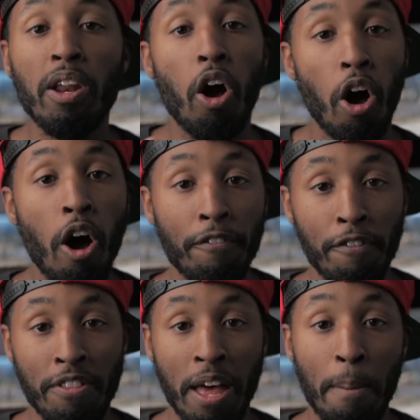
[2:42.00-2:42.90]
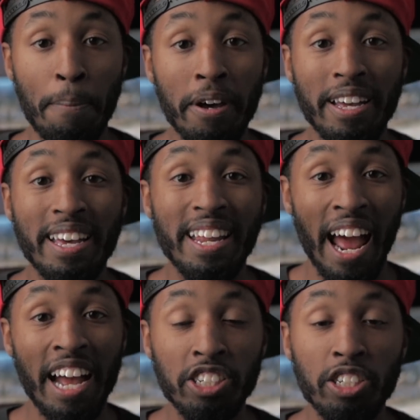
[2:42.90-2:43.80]
bit off of that, but it
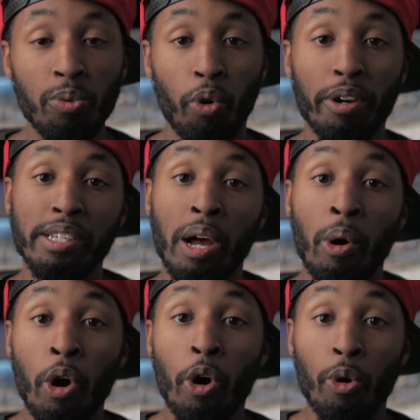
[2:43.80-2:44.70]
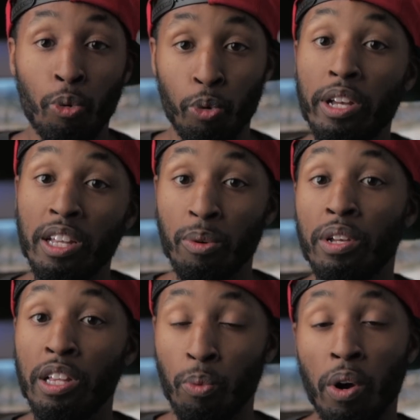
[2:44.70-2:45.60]
actually works out really, really